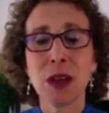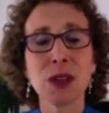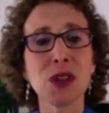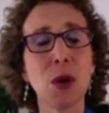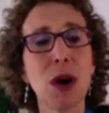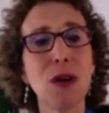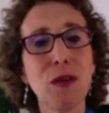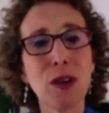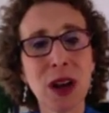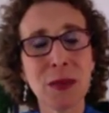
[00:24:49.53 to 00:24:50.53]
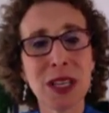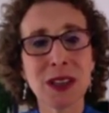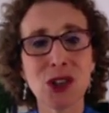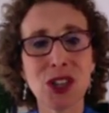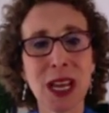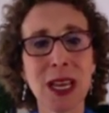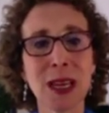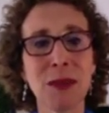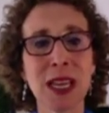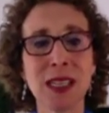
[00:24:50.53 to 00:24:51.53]
So overcoming the
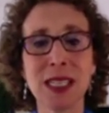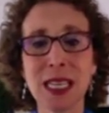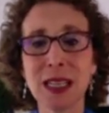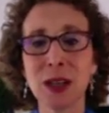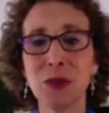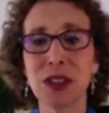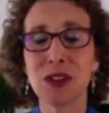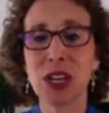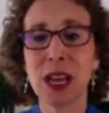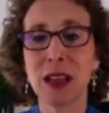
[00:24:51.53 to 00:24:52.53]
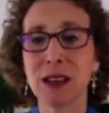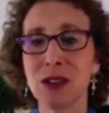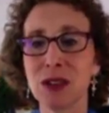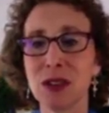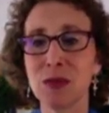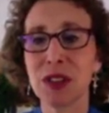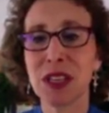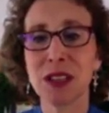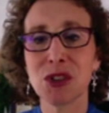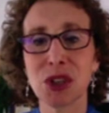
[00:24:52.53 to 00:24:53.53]
shame and dealing with the challenge with
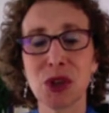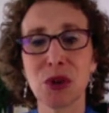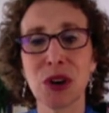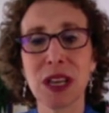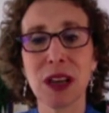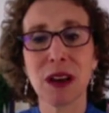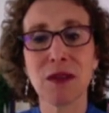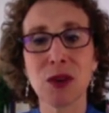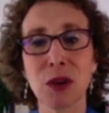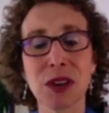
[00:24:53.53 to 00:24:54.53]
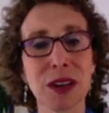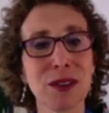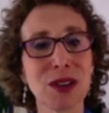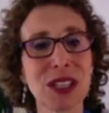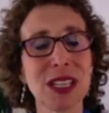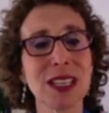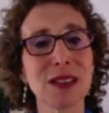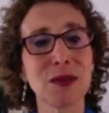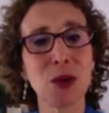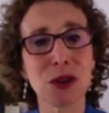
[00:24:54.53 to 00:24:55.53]
the insecurity of neurodiversity is
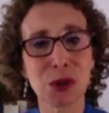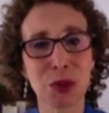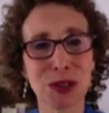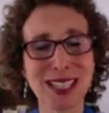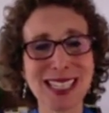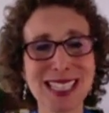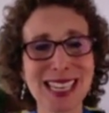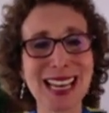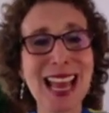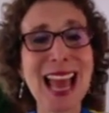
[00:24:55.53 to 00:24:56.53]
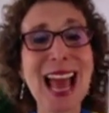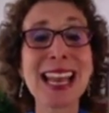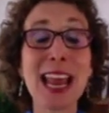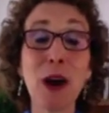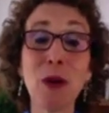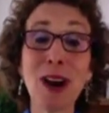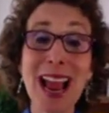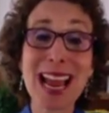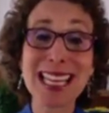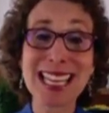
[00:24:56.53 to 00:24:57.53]
of course persistent. And now we're
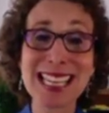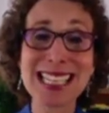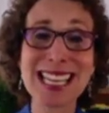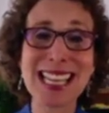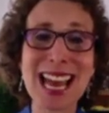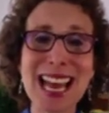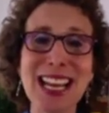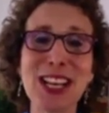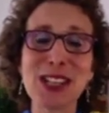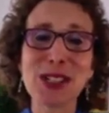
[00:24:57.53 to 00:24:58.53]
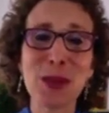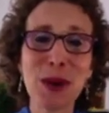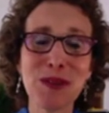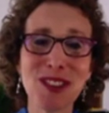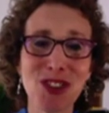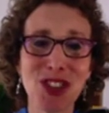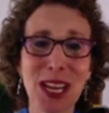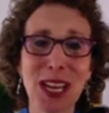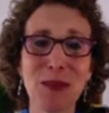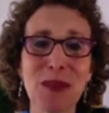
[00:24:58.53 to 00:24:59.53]
adding into that some of the
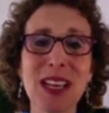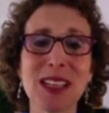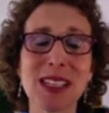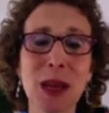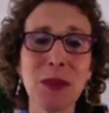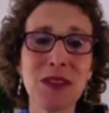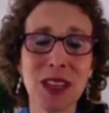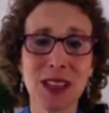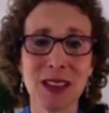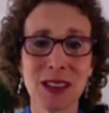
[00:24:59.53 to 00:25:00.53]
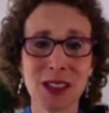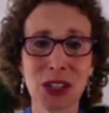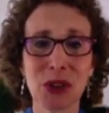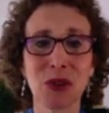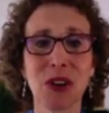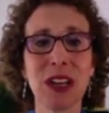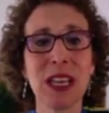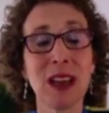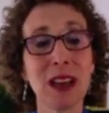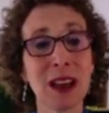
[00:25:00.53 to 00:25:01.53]
shame, some of the
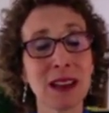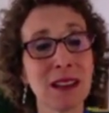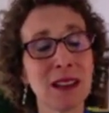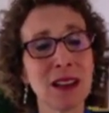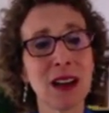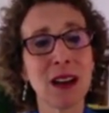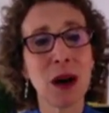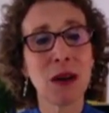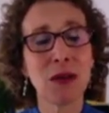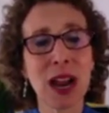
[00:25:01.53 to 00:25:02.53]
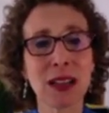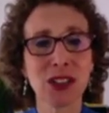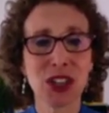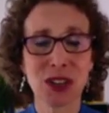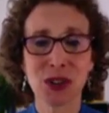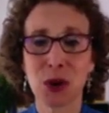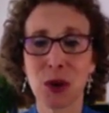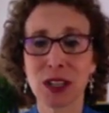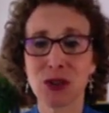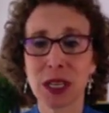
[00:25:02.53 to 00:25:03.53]
insecurity and uh, around gender
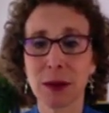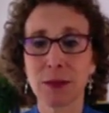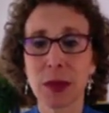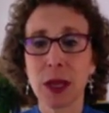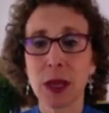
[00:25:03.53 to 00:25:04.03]
questioning.